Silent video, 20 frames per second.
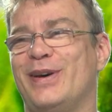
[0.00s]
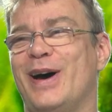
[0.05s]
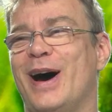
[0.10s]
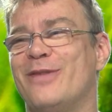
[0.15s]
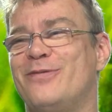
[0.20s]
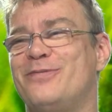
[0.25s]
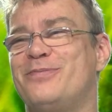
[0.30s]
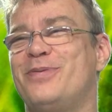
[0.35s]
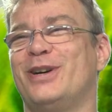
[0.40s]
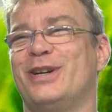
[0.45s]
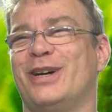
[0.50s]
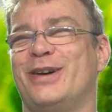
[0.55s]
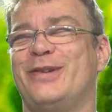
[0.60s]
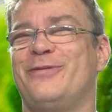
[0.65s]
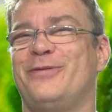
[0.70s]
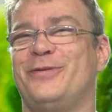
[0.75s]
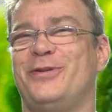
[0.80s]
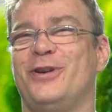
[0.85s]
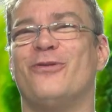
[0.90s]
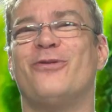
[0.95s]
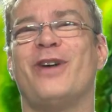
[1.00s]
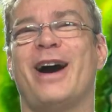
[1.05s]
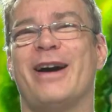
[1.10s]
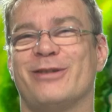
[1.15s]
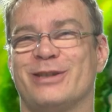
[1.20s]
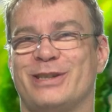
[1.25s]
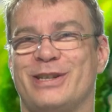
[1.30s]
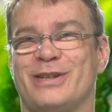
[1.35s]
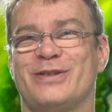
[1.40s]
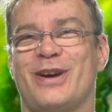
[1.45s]
I've put a few
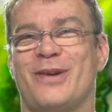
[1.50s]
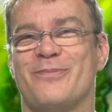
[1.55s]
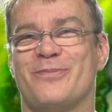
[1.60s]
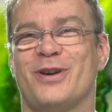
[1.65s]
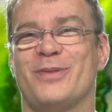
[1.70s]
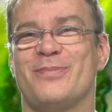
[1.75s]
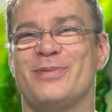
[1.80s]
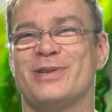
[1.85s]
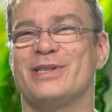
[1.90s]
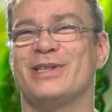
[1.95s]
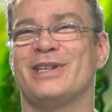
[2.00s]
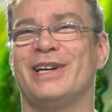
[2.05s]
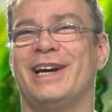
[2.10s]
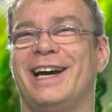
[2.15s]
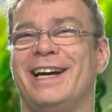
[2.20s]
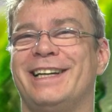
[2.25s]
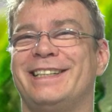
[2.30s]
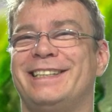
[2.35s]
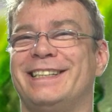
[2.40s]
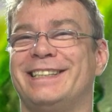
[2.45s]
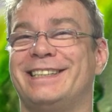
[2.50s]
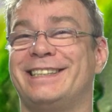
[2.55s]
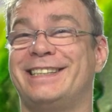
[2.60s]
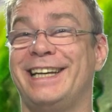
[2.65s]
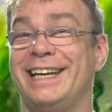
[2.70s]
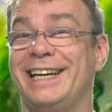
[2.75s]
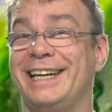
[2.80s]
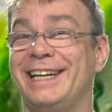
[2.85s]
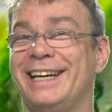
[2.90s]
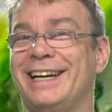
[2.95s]
viruses on purpose to
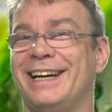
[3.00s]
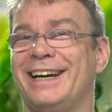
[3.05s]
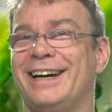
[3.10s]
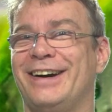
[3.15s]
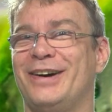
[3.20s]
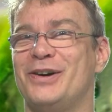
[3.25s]
see